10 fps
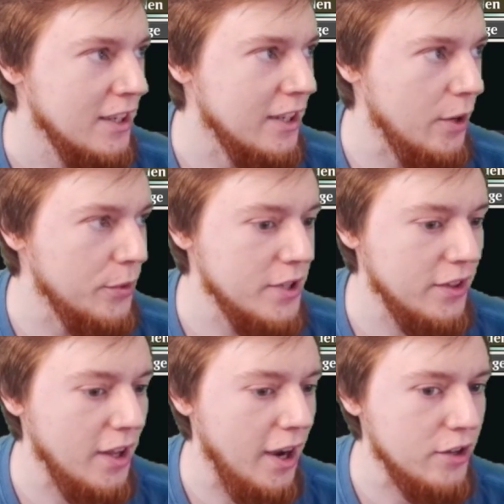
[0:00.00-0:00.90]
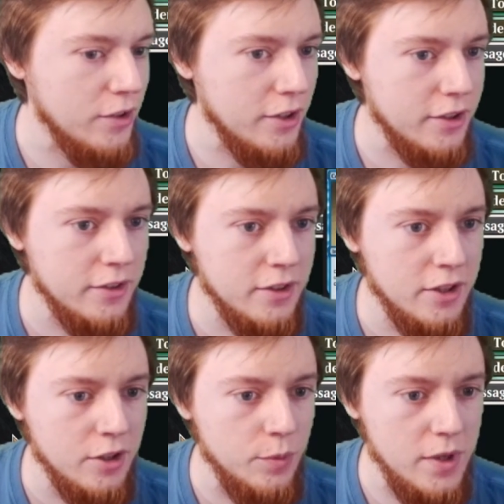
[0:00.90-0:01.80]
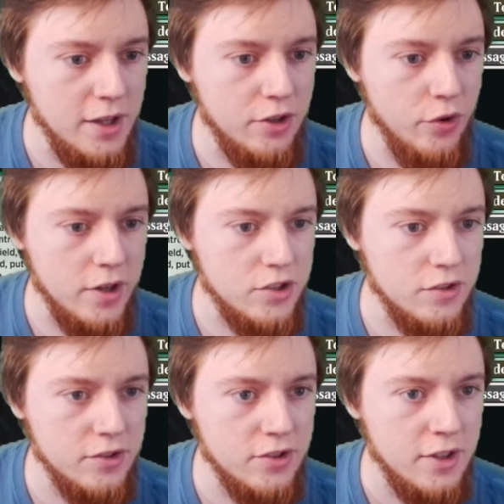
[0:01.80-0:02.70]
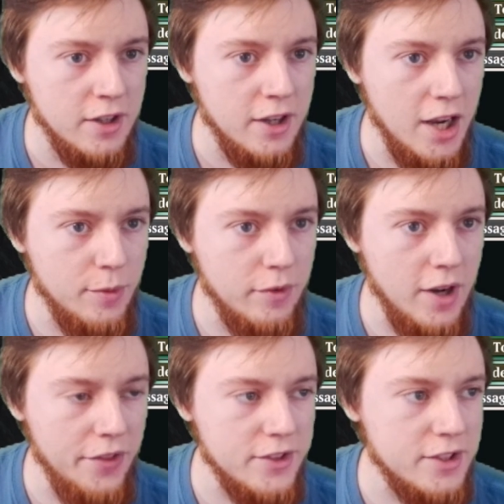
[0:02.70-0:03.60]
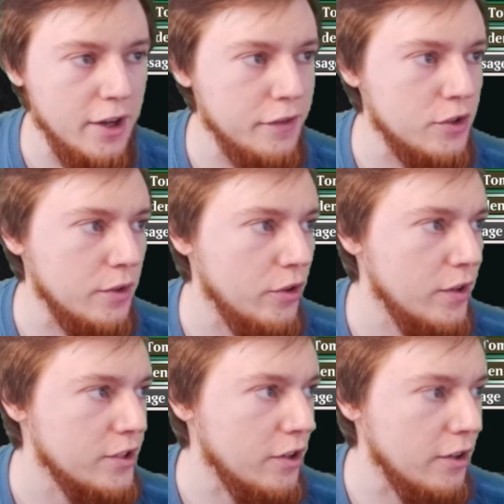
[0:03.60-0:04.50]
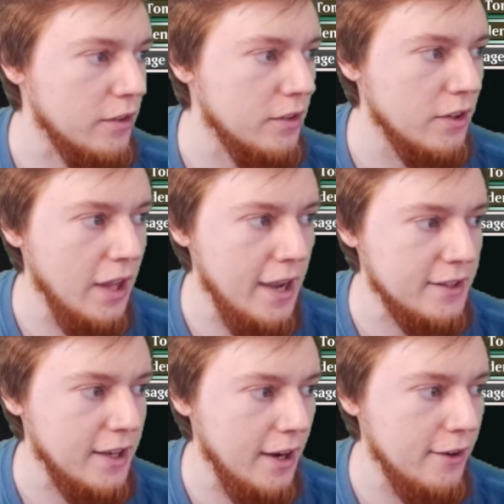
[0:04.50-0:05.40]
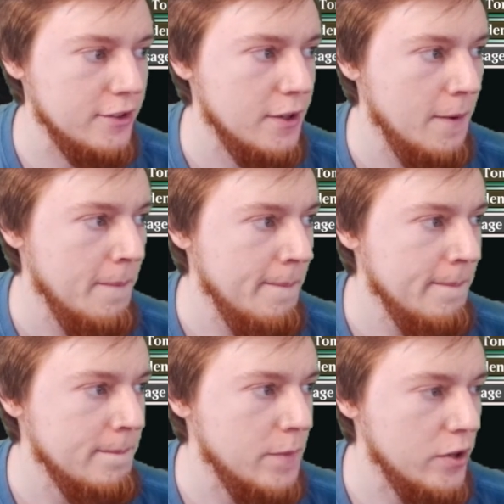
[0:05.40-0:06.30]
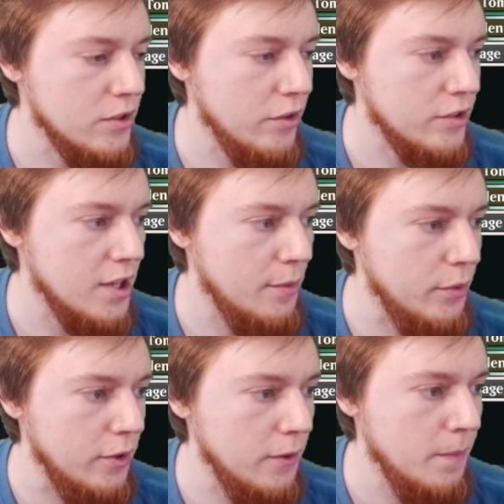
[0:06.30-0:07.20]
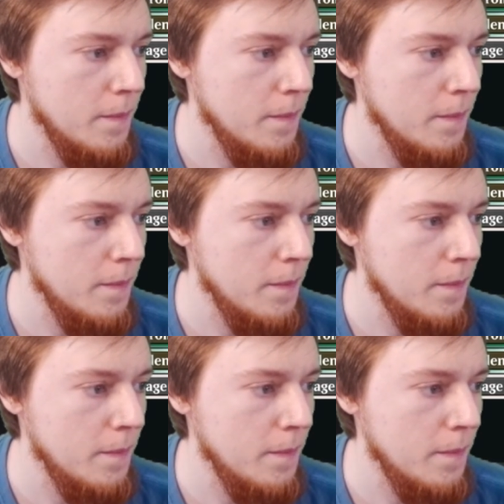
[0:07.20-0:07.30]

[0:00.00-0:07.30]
Yeah, we'll take the Hydra. We need creatures, and we've got the stuff to increase our land count. There's another temple.